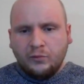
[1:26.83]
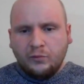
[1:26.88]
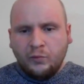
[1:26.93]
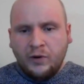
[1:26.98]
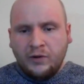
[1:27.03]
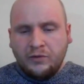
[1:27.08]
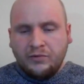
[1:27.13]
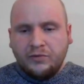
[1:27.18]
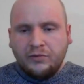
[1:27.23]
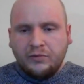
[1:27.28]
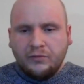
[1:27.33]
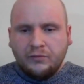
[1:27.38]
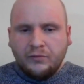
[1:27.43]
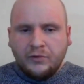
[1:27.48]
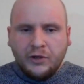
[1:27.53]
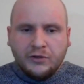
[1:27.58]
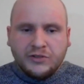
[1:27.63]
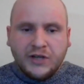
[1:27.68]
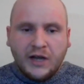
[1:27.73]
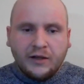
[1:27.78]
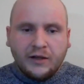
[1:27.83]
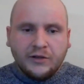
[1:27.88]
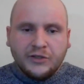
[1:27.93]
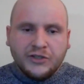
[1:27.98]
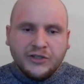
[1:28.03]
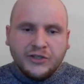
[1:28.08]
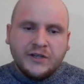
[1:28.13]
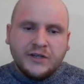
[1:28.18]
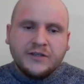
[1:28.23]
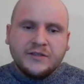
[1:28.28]
with new
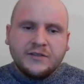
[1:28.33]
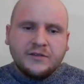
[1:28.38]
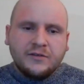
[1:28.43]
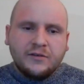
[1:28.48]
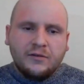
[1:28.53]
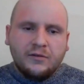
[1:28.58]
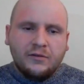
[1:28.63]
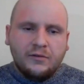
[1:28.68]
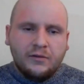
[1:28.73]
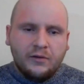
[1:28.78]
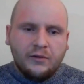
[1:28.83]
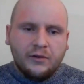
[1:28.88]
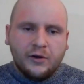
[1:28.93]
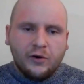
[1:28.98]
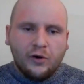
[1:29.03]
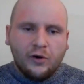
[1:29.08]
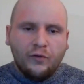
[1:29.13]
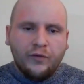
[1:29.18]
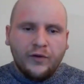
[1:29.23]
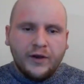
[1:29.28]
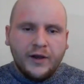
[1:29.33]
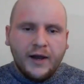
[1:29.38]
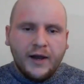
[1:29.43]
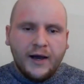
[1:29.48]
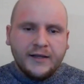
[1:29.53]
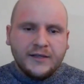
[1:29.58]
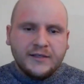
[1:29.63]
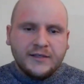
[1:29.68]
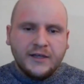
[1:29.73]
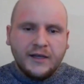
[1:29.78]
challenges that the
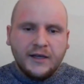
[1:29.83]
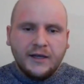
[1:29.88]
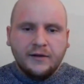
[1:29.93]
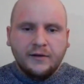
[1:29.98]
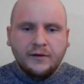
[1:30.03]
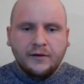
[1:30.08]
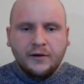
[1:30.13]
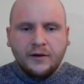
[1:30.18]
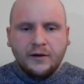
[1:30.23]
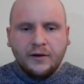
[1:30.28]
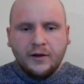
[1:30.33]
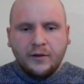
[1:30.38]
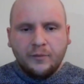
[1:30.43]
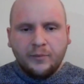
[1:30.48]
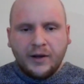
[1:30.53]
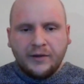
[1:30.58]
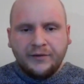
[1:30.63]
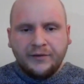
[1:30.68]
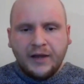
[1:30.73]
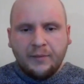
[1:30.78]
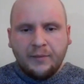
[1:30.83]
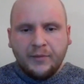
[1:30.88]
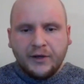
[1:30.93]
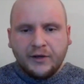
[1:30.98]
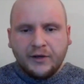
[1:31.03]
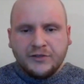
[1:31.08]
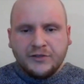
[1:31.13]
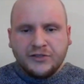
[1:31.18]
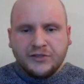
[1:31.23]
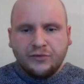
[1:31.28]
COVID-19
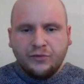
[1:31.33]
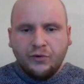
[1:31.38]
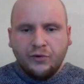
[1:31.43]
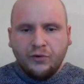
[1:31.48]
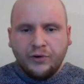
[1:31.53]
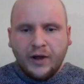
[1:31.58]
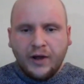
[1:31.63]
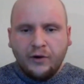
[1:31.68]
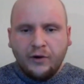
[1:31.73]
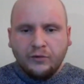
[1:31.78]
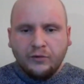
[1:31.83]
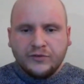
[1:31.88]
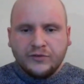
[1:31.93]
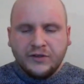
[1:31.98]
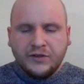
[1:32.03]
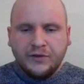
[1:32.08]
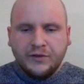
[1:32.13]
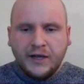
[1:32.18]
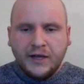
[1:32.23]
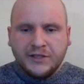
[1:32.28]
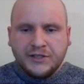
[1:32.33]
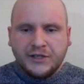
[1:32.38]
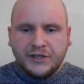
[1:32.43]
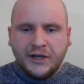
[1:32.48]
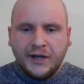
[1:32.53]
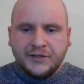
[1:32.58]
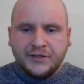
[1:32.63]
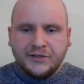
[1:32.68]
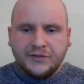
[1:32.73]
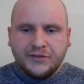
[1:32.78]
pandemic has thrown at us in the
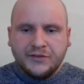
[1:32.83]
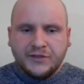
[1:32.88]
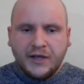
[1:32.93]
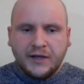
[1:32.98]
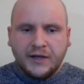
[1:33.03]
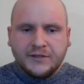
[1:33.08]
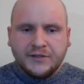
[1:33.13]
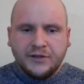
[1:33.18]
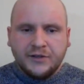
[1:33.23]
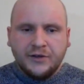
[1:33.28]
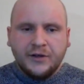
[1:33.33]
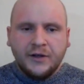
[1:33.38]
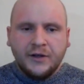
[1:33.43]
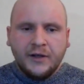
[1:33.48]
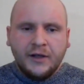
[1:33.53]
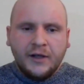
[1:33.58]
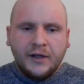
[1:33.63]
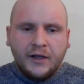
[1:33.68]
education sector,